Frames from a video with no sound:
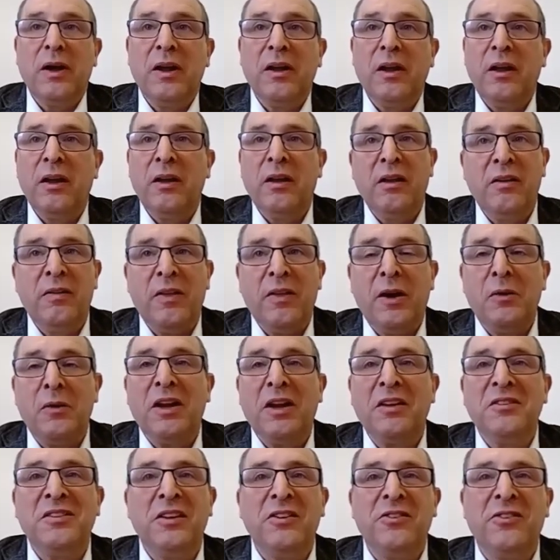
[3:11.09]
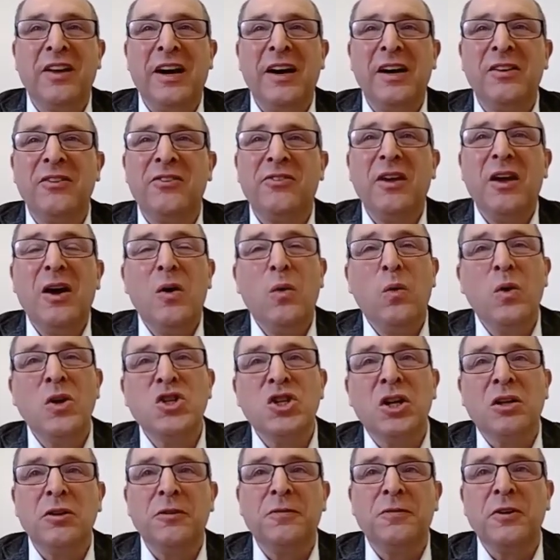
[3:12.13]
There are designs which
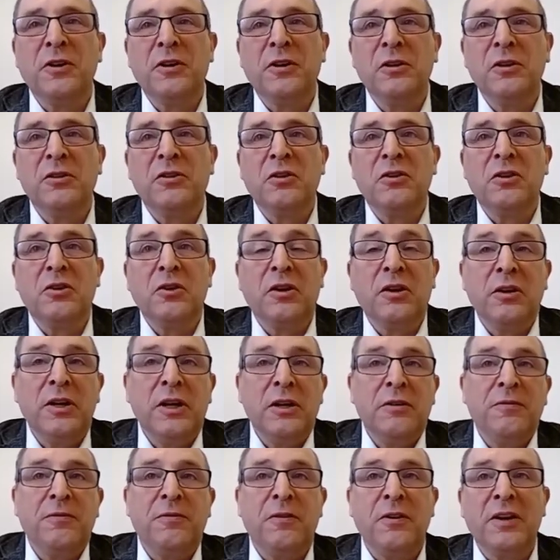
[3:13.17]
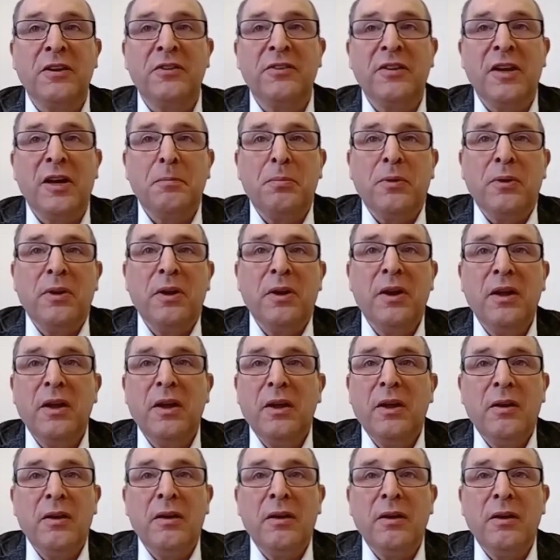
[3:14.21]
are difficult to clean, for example,
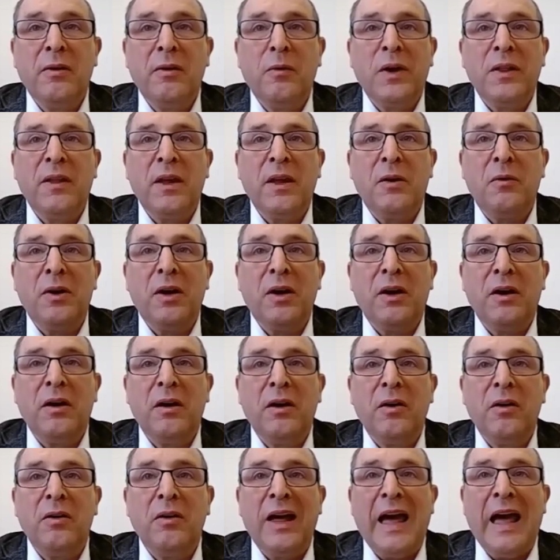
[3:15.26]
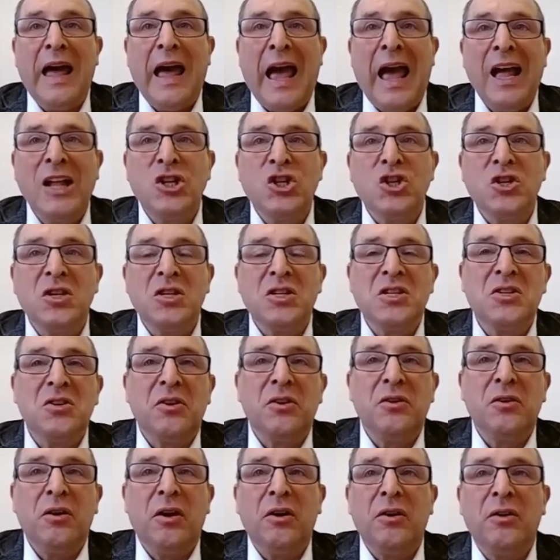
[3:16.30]
when there are edges
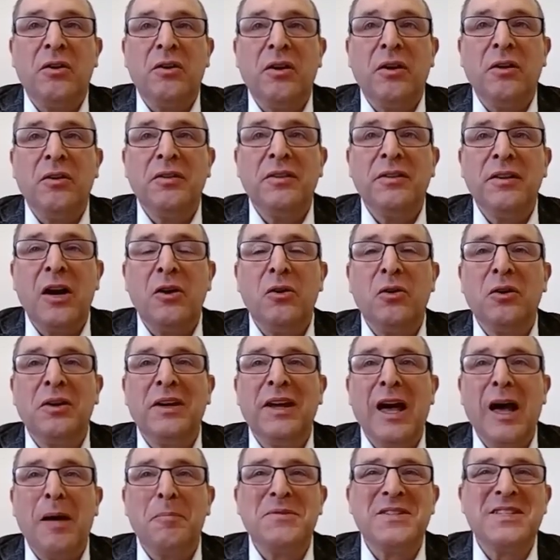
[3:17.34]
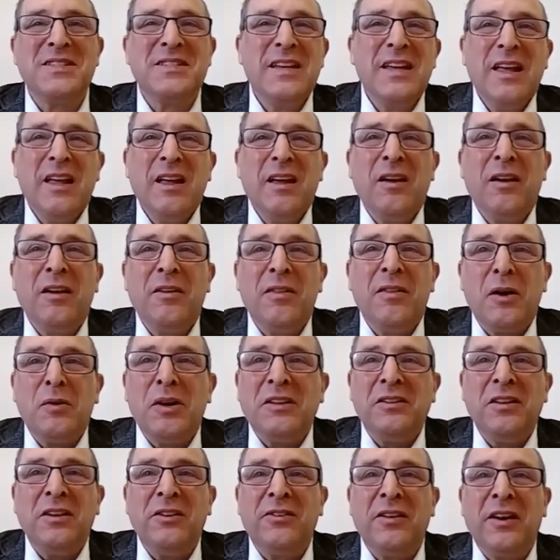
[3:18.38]
or narrow gaps. There are
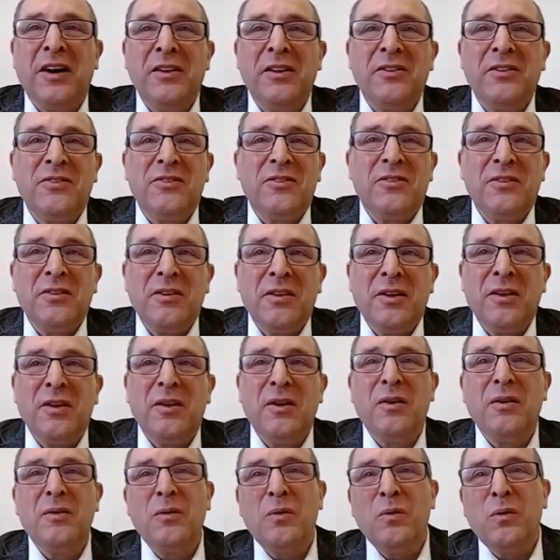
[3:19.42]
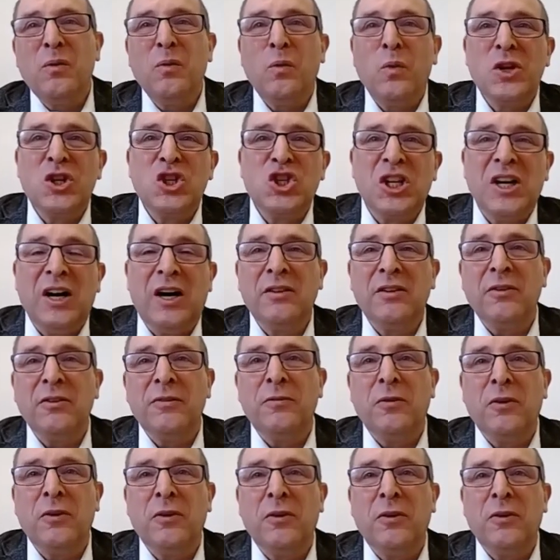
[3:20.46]
designs which can't
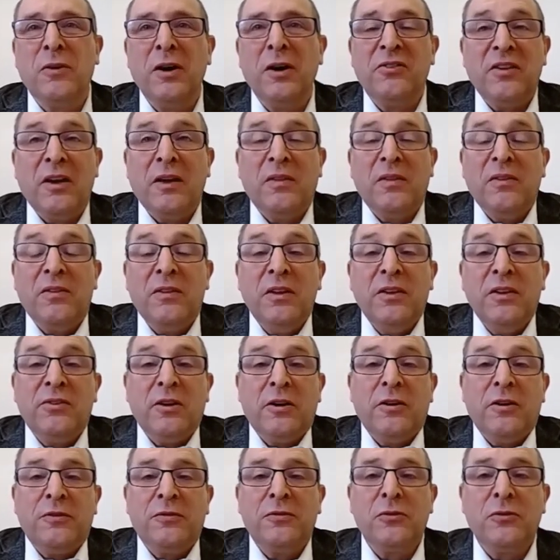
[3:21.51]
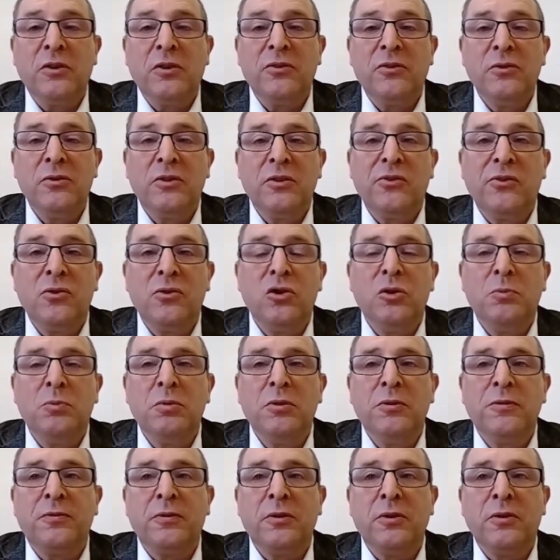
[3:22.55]
avoid this, and these are, of course, not suitable
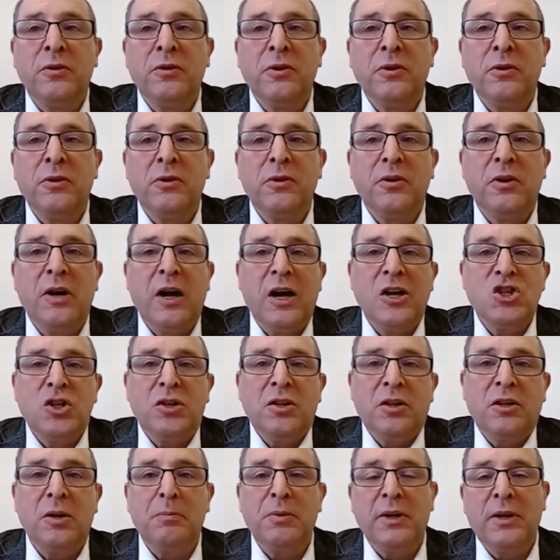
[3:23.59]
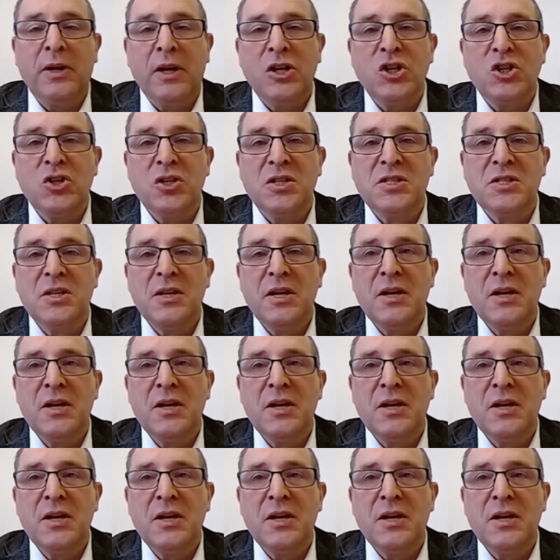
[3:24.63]
for hygienic applications.